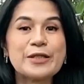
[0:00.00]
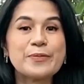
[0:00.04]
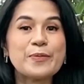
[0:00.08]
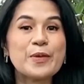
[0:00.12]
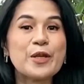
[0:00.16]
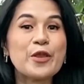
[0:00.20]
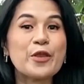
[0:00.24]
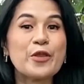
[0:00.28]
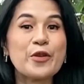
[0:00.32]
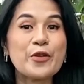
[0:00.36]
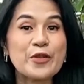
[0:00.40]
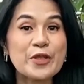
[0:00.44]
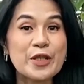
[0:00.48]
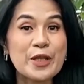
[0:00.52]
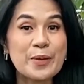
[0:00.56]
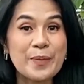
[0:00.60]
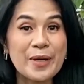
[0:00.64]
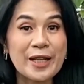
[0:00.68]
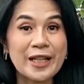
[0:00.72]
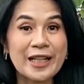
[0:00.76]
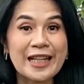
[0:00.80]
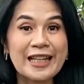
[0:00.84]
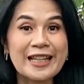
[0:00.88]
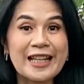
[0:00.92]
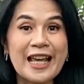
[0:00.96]
It's been 30
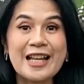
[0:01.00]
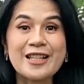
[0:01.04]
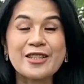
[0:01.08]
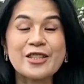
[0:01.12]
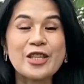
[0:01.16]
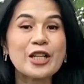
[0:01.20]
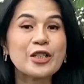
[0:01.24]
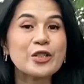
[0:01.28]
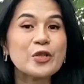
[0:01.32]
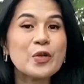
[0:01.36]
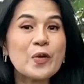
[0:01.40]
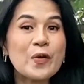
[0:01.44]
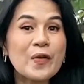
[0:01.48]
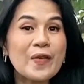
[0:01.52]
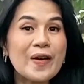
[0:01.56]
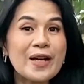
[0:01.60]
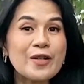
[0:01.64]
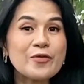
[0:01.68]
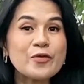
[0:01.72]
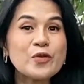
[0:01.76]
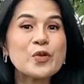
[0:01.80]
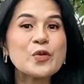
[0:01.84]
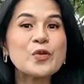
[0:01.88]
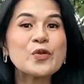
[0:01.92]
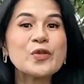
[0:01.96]
minutes. I take you
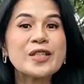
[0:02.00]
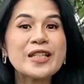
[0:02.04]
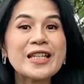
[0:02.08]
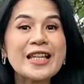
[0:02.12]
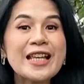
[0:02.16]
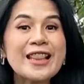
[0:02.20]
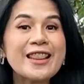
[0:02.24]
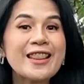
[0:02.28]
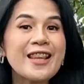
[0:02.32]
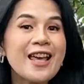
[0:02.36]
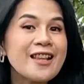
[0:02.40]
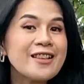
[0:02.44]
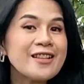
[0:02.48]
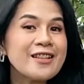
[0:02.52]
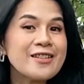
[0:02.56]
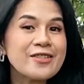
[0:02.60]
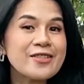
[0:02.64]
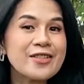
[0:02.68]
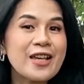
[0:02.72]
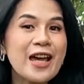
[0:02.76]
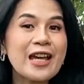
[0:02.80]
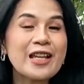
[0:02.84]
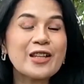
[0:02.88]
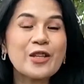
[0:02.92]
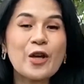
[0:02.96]
around to see
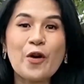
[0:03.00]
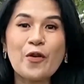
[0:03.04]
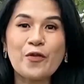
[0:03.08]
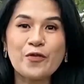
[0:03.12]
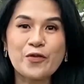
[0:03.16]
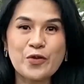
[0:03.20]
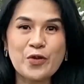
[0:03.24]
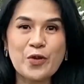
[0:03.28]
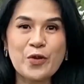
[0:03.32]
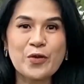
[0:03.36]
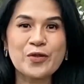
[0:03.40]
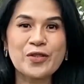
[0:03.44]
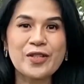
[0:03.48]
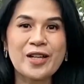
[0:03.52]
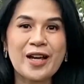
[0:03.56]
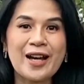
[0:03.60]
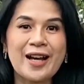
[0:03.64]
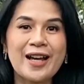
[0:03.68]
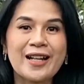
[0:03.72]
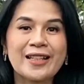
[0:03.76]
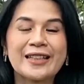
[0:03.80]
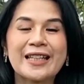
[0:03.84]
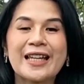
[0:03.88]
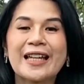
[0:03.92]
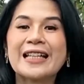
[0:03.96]
another side of
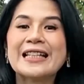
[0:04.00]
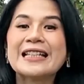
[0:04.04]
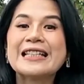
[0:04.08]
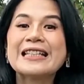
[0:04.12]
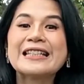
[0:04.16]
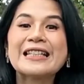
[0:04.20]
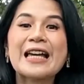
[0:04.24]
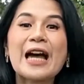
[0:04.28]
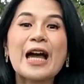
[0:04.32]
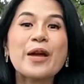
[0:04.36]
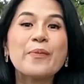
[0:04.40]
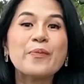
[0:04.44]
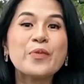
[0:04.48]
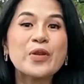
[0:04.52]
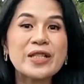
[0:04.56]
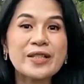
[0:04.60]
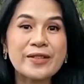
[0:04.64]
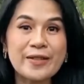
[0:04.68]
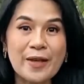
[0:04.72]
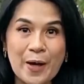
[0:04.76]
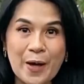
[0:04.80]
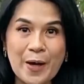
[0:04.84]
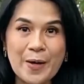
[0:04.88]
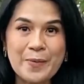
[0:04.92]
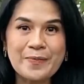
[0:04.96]
Yogyakarta time
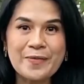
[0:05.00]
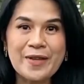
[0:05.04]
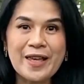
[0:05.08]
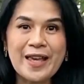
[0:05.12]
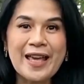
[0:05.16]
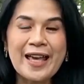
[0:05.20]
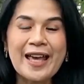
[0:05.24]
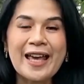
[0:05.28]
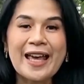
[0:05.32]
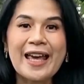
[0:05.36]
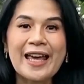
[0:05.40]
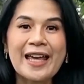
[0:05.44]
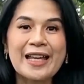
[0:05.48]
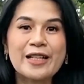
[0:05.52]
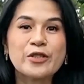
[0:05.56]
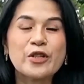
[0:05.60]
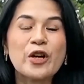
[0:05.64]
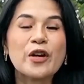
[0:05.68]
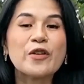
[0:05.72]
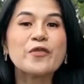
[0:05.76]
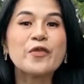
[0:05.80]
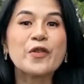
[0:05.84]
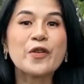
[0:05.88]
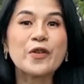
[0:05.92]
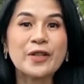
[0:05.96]
is up. And
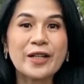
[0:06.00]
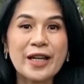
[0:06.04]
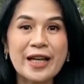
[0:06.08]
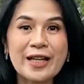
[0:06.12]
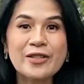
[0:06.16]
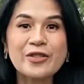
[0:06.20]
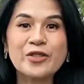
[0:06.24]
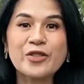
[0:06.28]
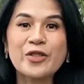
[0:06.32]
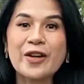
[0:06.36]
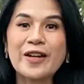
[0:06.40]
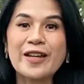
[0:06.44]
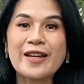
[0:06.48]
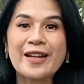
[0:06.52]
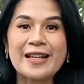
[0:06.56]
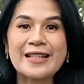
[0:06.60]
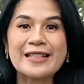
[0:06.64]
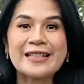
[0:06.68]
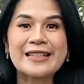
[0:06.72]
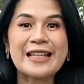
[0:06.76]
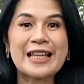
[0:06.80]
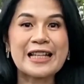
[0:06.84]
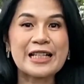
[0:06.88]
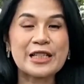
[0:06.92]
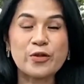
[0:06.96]
don't forget, join
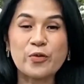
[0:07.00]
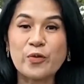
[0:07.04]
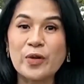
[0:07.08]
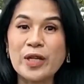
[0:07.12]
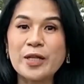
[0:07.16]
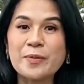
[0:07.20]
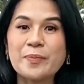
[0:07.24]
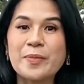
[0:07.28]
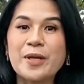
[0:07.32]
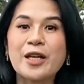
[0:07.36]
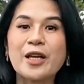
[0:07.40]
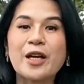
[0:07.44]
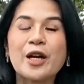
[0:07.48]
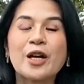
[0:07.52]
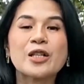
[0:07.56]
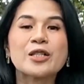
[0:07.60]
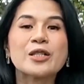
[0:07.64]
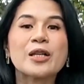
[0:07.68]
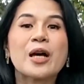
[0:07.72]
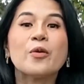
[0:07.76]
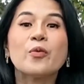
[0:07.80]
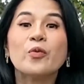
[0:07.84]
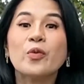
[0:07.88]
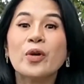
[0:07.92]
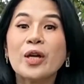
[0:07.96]
us next week
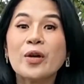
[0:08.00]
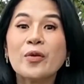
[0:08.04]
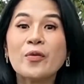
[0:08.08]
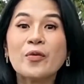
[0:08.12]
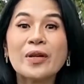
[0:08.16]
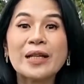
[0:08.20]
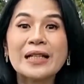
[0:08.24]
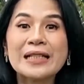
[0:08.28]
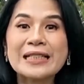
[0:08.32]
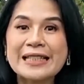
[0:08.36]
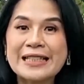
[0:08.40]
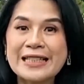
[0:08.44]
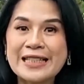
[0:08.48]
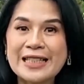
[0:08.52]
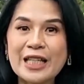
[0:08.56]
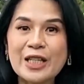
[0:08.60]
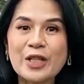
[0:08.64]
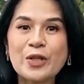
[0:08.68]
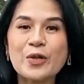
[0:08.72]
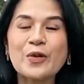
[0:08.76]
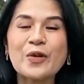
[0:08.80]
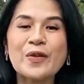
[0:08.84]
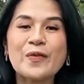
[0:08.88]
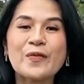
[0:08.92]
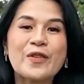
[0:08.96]
because we will
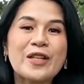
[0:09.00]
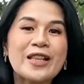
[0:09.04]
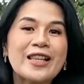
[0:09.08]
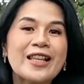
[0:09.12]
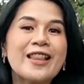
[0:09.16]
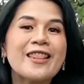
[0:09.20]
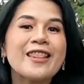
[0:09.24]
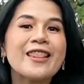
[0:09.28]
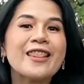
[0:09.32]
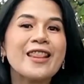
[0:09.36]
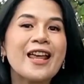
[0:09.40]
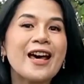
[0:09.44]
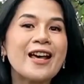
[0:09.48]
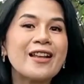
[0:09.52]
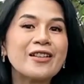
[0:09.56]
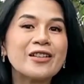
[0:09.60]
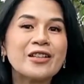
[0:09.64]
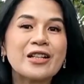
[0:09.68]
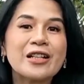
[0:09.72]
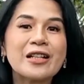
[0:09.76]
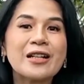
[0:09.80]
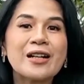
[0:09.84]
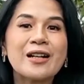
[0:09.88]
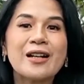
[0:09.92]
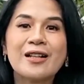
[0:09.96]
see you with
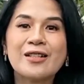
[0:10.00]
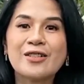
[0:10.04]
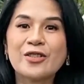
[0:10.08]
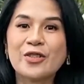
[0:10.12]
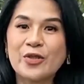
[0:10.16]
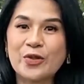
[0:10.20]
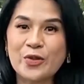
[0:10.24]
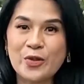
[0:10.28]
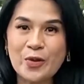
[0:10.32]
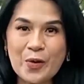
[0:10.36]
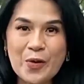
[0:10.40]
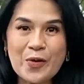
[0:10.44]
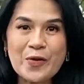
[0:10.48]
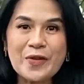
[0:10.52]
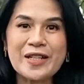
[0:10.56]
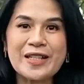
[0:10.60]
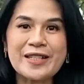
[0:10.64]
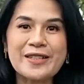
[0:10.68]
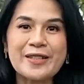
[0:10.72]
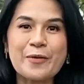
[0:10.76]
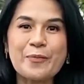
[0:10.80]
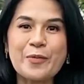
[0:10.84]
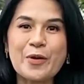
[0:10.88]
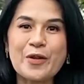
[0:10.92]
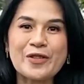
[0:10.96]
another
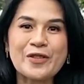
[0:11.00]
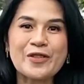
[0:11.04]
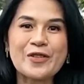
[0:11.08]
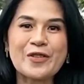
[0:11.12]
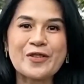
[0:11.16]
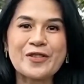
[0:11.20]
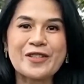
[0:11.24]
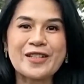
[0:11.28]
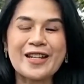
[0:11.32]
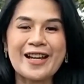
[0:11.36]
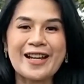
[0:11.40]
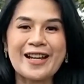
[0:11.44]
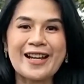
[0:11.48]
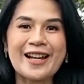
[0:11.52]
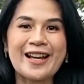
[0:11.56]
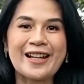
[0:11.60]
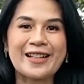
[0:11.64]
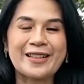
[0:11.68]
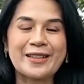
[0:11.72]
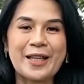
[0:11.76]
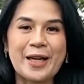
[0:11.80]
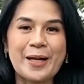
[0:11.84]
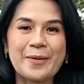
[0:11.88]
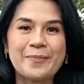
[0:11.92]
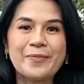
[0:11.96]
stories about
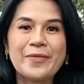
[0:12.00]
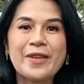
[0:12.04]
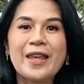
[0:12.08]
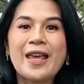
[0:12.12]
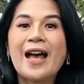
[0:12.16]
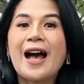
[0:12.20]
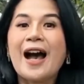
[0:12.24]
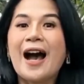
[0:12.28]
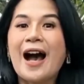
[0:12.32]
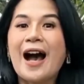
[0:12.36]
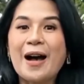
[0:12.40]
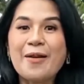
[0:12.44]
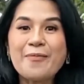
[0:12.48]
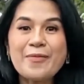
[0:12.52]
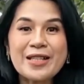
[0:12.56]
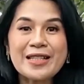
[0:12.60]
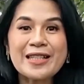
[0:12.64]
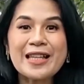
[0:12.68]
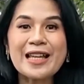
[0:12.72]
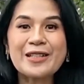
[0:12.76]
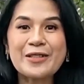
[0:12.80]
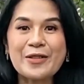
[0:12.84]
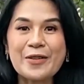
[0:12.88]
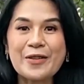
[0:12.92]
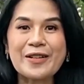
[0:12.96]
Yogyakarta. I'm
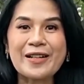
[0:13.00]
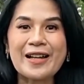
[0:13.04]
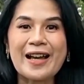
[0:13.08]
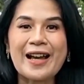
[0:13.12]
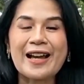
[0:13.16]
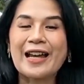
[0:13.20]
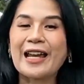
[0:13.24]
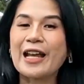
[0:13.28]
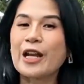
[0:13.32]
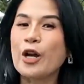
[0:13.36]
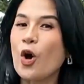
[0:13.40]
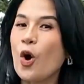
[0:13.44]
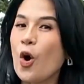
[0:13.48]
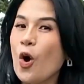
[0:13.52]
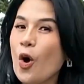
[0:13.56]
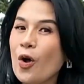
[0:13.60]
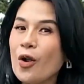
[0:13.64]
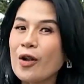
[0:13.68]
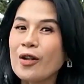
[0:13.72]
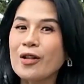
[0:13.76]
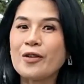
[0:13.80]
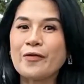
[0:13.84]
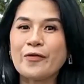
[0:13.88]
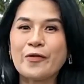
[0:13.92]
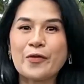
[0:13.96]
Dokang and
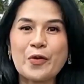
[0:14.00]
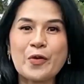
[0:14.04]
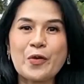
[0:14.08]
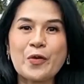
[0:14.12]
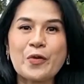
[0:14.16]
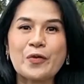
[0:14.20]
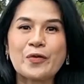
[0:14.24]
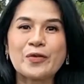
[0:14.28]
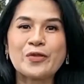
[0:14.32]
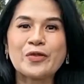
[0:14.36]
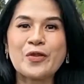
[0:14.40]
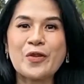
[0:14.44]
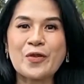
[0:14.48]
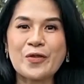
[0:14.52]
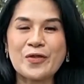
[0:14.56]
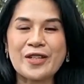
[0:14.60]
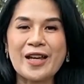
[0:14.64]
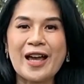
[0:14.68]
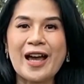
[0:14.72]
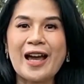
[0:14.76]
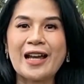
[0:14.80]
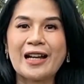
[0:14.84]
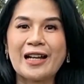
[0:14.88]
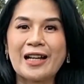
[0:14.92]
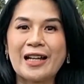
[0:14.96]
all of crew
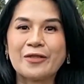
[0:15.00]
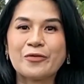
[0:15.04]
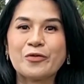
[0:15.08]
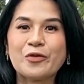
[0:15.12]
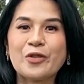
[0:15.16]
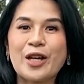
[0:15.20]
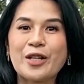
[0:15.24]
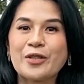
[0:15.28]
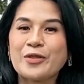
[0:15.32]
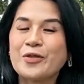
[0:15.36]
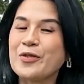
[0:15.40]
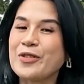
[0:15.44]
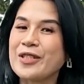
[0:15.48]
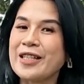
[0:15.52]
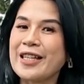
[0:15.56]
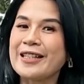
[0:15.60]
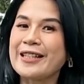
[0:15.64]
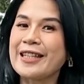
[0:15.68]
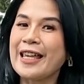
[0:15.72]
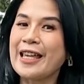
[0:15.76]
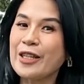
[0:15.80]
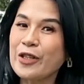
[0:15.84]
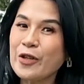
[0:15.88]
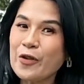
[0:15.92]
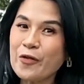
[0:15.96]
Jogja Highlight would like to
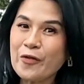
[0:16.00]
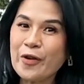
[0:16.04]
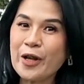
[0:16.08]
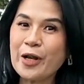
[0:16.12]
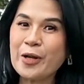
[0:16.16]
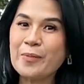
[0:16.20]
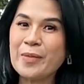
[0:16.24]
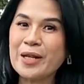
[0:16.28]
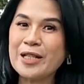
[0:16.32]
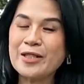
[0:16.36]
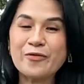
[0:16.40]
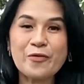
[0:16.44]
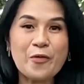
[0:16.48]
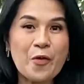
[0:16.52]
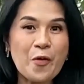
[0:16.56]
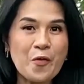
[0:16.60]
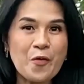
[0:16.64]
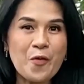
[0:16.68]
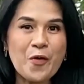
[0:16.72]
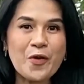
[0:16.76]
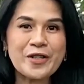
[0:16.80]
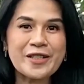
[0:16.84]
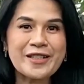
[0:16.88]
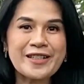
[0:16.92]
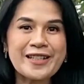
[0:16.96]
say thank you very much
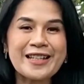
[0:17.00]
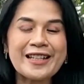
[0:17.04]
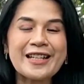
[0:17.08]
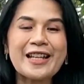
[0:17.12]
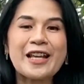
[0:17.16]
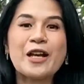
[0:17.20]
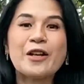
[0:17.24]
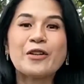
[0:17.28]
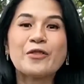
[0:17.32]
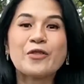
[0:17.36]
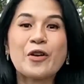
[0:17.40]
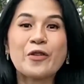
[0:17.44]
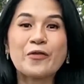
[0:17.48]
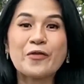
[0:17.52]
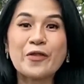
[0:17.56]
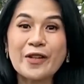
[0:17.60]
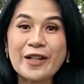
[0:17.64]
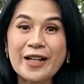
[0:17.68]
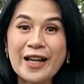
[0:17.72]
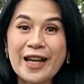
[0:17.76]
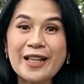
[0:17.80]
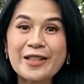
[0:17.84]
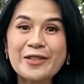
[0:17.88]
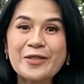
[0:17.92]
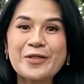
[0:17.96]
for watching. Don't
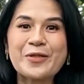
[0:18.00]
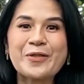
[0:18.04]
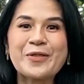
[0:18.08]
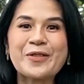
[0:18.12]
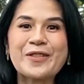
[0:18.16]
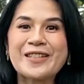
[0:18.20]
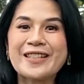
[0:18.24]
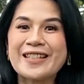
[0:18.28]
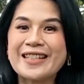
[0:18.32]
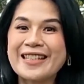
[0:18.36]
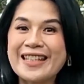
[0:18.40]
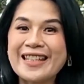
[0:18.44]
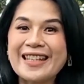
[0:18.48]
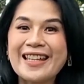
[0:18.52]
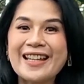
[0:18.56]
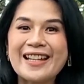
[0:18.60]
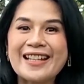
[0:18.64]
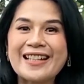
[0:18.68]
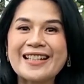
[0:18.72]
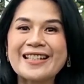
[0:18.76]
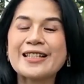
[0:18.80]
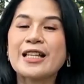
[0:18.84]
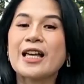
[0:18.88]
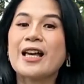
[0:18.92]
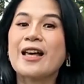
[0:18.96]
forget to see
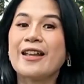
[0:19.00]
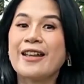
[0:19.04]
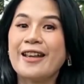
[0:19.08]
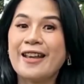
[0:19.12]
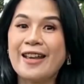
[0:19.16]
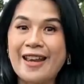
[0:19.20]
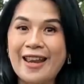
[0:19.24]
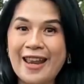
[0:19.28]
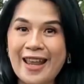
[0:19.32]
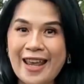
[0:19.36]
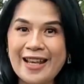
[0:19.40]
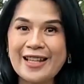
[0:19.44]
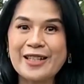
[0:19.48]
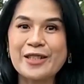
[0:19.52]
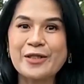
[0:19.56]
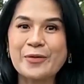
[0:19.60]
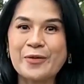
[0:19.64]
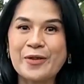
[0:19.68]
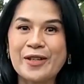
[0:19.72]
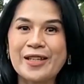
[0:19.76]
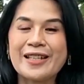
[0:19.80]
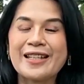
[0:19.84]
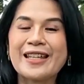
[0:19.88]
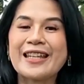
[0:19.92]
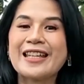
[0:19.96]
us
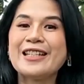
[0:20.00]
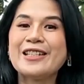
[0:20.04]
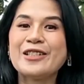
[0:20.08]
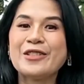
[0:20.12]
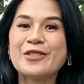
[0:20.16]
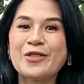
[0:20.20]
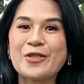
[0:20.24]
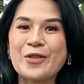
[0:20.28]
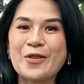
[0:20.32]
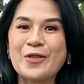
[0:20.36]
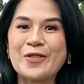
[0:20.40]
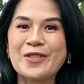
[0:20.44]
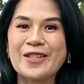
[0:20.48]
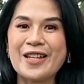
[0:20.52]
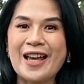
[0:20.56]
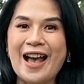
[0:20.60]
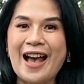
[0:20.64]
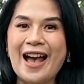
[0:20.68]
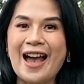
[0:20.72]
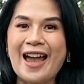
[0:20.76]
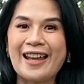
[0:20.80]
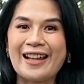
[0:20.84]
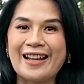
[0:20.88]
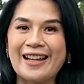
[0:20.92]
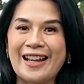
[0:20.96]
next week in
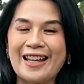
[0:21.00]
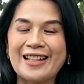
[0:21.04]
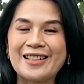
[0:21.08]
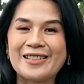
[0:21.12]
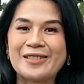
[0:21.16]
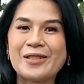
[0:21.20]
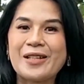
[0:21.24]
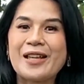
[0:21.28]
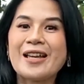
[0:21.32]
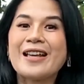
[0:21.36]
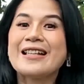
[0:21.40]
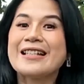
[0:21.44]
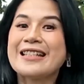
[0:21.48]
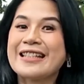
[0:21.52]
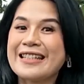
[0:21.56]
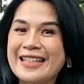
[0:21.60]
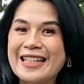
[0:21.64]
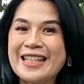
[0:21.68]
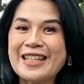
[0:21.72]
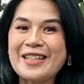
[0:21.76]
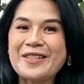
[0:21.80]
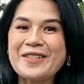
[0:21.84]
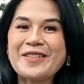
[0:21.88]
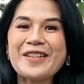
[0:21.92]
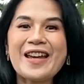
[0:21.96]
Jogja Highlight.
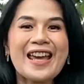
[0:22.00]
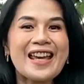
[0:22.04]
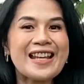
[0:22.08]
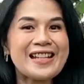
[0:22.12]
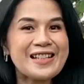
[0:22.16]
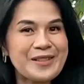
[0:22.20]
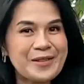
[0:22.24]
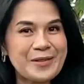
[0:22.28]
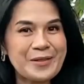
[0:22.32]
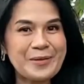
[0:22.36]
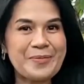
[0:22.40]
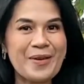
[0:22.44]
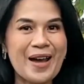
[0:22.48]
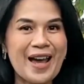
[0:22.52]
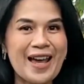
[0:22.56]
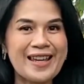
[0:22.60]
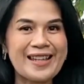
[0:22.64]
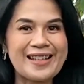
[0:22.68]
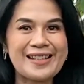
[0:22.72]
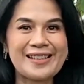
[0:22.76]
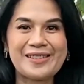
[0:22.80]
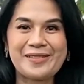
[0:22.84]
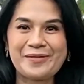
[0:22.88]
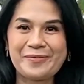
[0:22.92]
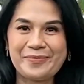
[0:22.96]
See you and
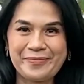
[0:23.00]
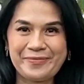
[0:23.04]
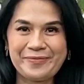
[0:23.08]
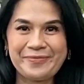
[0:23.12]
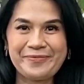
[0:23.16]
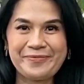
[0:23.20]
goodbye.